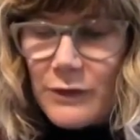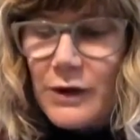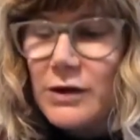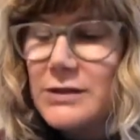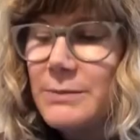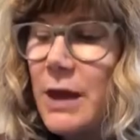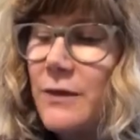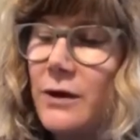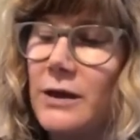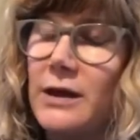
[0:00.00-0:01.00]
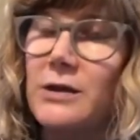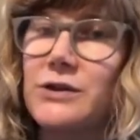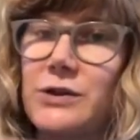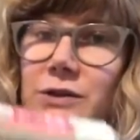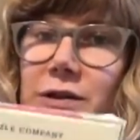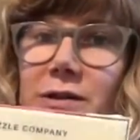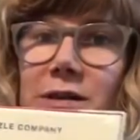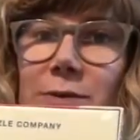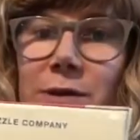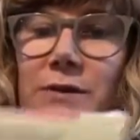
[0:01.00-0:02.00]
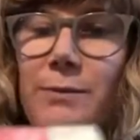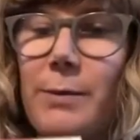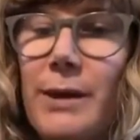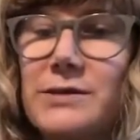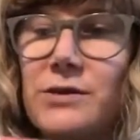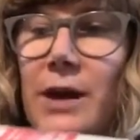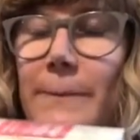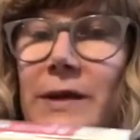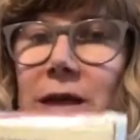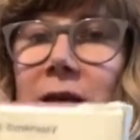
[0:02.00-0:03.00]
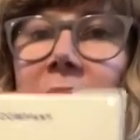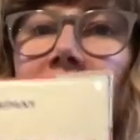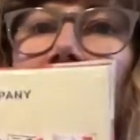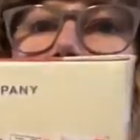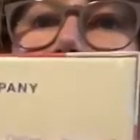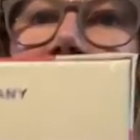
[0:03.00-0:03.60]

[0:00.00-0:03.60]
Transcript: there are some other, like I'll show, this one is from the Puzzle Company. And